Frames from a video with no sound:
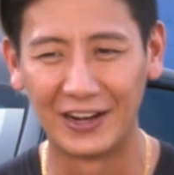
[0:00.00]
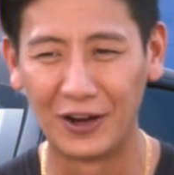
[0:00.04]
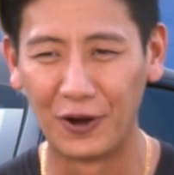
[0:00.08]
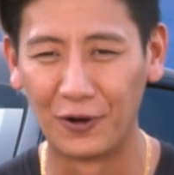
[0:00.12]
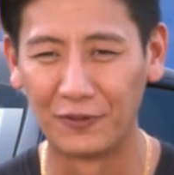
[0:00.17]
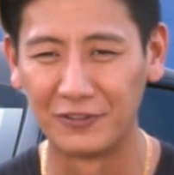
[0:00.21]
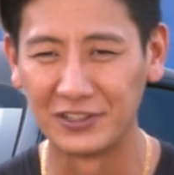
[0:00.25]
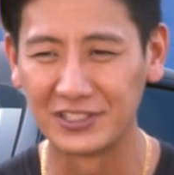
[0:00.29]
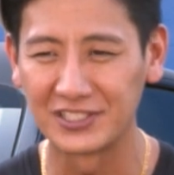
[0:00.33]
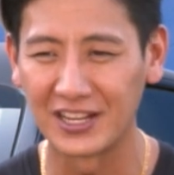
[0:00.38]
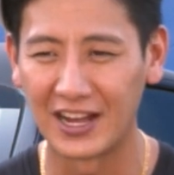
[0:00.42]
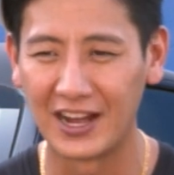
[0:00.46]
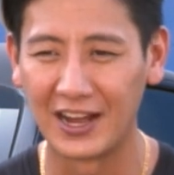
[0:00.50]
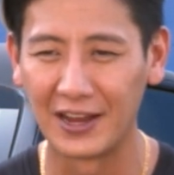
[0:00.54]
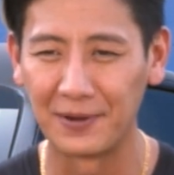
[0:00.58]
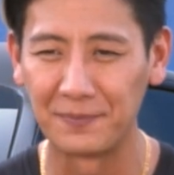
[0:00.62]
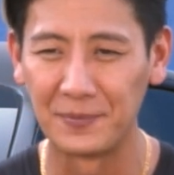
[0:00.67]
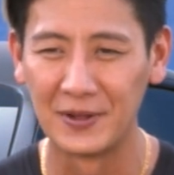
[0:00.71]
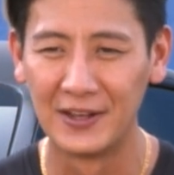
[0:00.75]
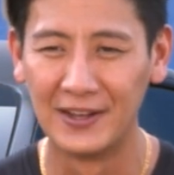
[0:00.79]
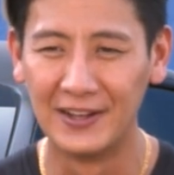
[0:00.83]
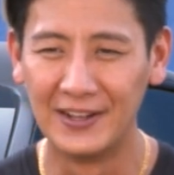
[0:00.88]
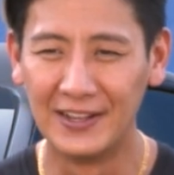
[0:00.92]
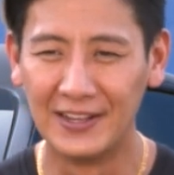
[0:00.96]
Over
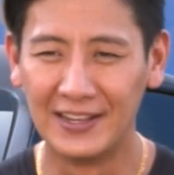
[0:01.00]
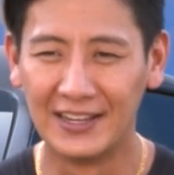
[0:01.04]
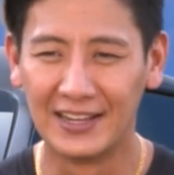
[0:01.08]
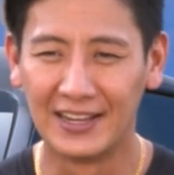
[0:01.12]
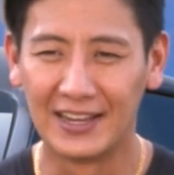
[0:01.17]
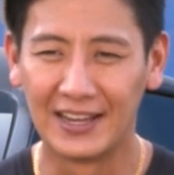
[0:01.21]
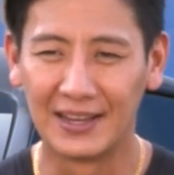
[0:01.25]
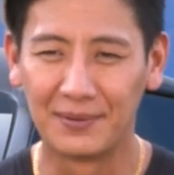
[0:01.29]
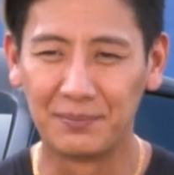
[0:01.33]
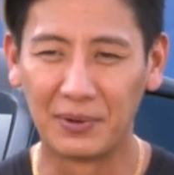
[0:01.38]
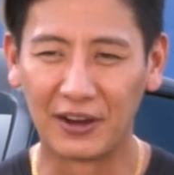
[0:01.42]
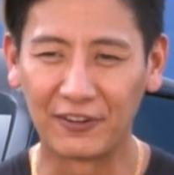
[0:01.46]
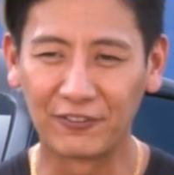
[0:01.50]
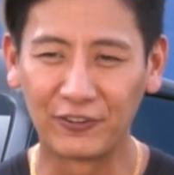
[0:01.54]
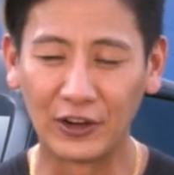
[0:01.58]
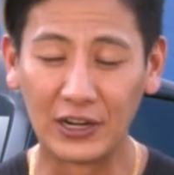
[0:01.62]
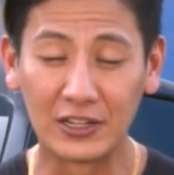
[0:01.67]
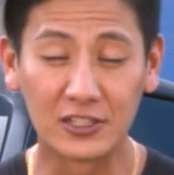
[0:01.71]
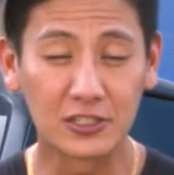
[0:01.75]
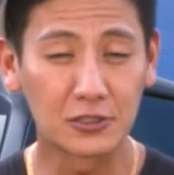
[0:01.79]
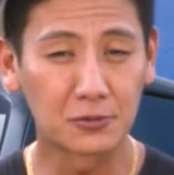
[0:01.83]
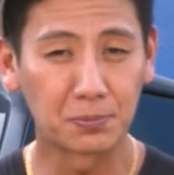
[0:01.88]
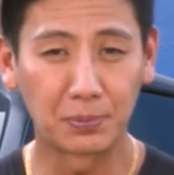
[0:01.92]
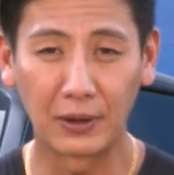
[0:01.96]
time, my
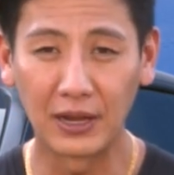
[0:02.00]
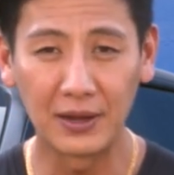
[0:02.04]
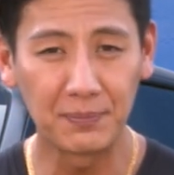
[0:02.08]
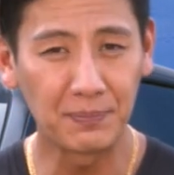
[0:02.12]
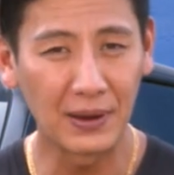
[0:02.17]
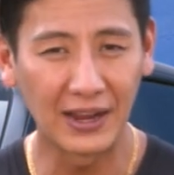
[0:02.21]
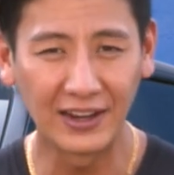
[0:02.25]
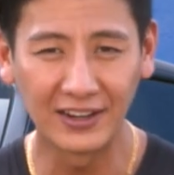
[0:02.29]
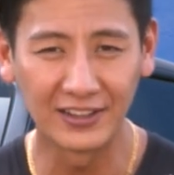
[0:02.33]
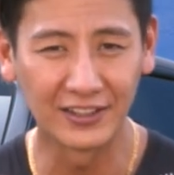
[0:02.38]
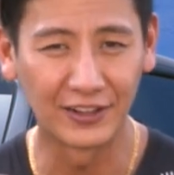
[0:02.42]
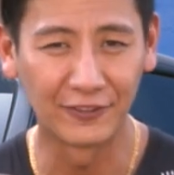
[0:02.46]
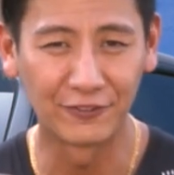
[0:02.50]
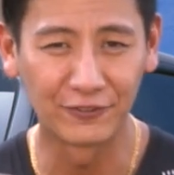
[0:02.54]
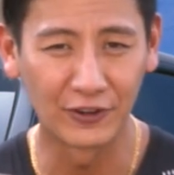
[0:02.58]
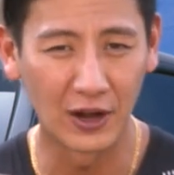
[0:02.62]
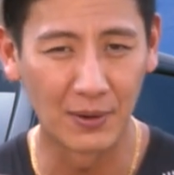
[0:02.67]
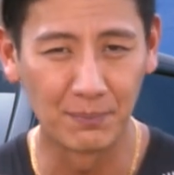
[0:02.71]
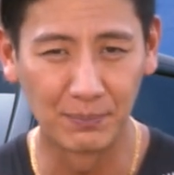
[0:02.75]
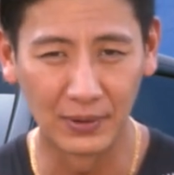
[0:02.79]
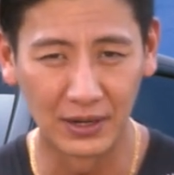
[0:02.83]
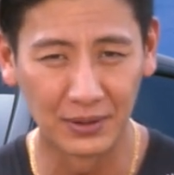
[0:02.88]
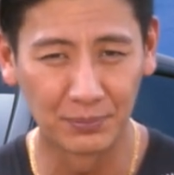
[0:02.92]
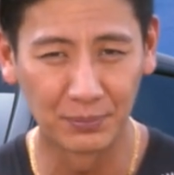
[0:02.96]
friend spray painted the
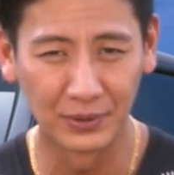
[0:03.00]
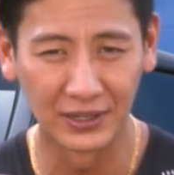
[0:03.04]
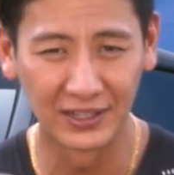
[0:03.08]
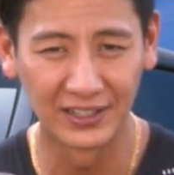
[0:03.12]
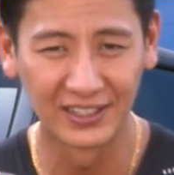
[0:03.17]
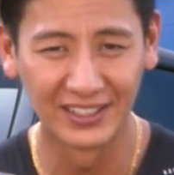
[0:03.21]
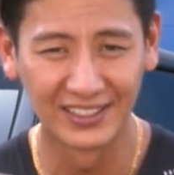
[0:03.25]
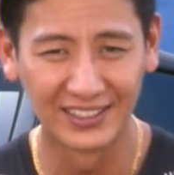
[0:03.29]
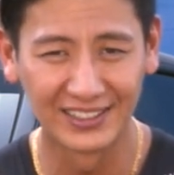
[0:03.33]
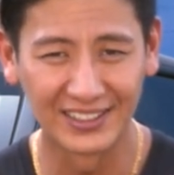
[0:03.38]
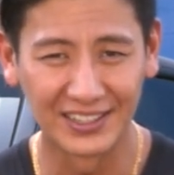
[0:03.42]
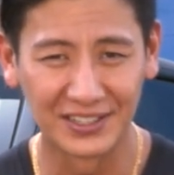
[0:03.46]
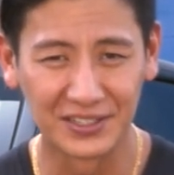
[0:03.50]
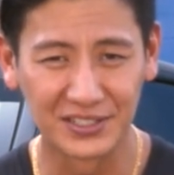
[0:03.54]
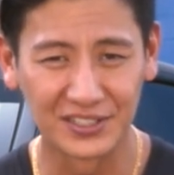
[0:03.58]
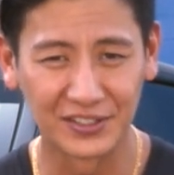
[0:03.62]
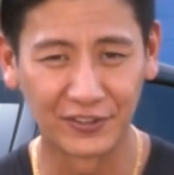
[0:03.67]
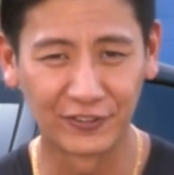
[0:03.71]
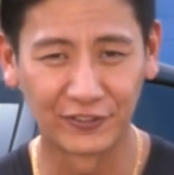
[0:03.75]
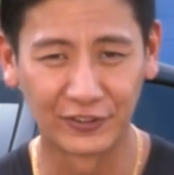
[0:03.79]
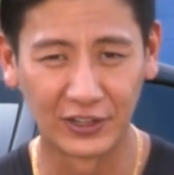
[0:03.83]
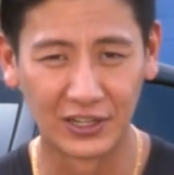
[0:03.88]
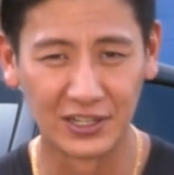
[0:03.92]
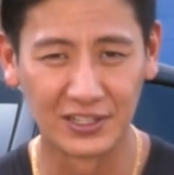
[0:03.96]
front bumper. That was
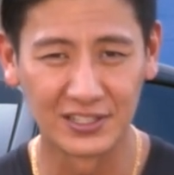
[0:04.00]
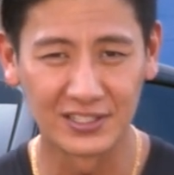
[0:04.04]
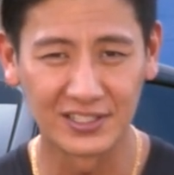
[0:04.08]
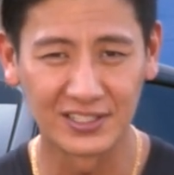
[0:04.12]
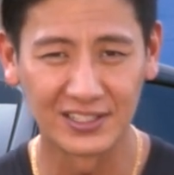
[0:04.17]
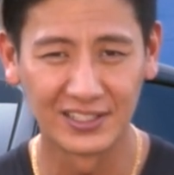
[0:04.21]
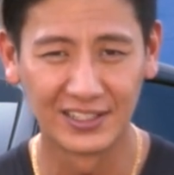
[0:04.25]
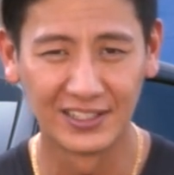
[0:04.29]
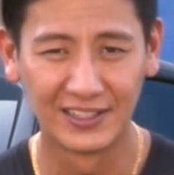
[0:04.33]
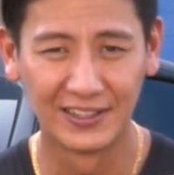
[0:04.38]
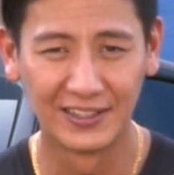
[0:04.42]
the first